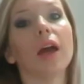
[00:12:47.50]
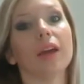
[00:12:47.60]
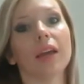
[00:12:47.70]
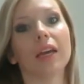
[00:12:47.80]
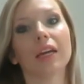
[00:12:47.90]

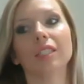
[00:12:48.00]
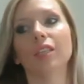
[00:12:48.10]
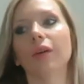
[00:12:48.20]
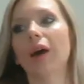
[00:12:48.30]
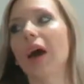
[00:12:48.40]
okay guys,
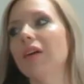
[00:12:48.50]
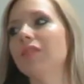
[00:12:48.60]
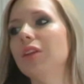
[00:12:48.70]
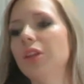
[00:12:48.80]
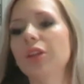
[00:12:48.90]
so I
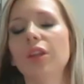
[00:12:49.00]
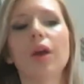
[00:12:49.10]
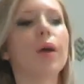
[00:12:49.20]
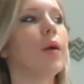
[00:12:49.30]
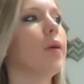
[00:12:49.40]
have
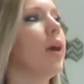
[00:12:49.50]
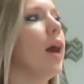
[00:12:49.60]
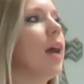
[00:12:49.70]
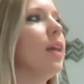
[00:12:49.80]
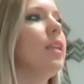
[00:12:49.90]
no
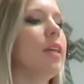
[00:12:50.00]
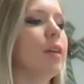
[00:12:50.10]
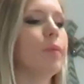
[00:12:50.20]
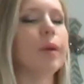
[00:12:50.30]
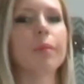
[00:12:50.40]

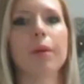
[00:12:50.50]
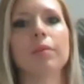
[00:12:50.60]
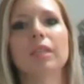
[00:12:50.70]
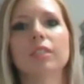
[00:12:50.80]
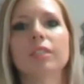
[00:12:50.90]
idea where my
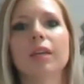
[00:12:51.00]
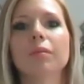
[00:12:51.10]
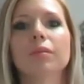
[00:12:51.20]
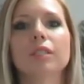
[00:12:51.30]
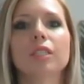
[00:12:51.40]
measuring
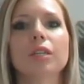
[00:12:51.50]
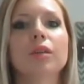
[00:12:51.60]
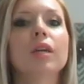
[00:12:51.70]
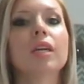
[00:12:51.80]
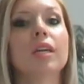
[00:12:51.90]
tape went to,
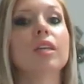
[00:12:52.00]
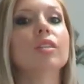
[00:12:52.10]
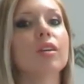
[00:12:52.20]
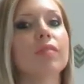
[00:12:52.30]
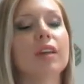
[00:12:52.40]

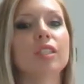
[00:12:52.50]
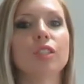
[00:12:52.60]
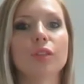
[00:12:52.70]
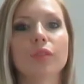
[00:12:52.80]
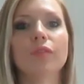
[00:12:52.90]
so if I
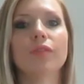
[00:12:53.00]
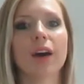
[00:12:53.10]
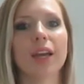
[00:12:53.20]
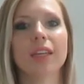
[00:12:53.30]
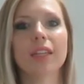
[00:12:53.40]
do
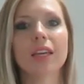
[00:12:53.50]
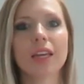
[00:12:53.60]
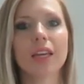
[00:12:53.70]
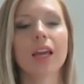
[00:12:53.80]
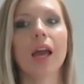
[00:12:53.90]
find
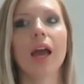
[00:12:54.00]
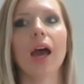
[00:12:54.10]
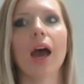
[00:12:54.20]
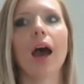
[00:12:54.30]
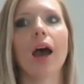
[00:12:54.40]
it,
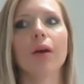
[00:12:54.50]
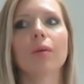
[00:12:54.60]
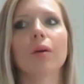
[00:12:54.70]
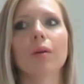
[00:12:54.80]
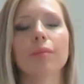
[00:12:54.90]
I
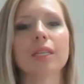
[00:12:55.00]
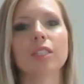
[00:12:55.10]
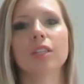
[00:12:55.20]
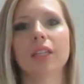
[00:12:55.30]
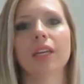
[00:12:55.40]
will
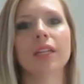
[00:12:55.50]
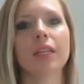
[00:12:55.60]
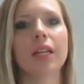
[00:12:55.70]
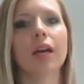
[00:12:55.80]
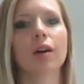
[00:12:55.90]
measure
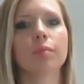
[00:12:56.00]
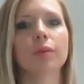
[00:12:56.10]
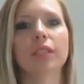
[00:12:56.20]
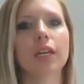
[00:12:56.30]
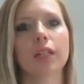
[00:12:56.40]
then and I'll
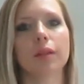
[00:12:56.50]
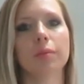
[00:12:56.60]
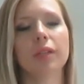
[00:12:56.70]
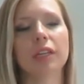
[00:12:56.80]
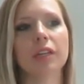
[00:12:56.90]
put that
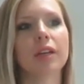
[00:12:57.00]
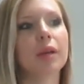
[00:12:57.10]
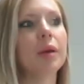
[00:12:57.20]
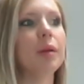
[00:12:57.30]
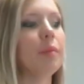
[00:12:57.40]
clip in here,
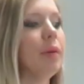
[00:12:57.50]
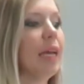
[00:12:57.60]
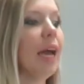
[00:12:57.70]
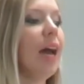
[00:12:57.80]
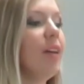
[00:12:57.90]
but
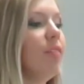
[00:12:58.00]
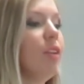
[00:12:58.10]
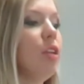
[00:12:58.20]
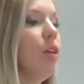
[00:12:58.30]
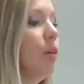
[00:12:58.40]
I have
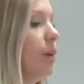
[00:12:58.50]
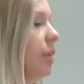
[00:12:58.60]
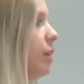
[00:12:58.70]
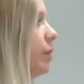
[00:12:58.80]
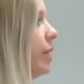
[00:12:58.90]
no
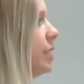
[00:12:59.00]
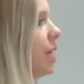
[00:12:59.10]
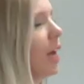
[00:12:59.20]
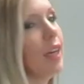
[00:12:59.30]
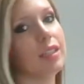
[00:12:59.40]
idea where it's
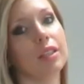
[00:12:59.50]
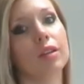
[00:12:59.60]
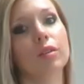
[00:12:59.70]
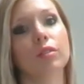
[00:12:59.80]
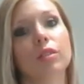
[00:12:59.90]
at. I guess the
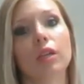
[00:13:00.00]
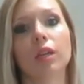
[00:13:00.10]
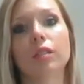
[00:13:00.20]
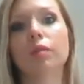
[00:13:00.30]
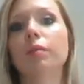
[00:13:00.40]
girls took
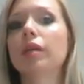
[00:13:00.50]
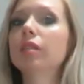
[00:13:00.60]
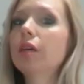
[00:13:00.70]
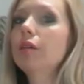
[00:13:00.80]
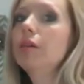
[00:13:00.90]
it somewhere.
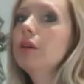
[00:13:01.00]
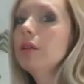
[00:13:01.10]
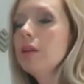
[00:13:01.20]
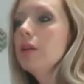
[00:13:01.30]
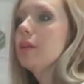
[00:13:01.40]
So
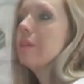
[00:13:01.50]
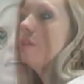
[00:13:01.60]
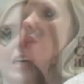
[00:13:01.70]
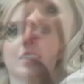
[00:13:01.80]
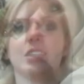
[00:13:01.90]

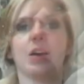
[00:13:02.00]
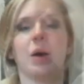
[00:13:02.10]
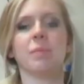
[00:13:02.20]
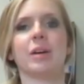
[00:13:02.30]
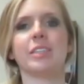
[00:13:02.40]
So
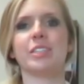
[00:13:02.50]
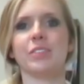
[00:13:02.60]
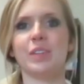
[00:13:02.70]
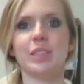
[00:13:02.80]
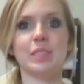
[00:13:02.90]
I'm not sure
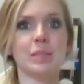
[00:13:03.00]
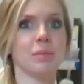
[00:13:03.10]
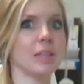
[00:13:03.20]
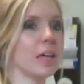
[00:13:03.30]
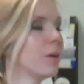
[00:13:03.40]
if you can see
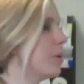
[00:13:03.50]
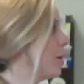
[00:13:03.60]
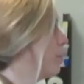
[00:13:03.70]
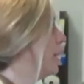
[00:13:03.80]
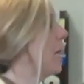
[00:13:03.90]
me that
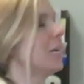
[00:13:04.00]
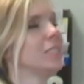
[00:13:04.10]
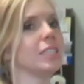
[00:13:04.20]
well, but I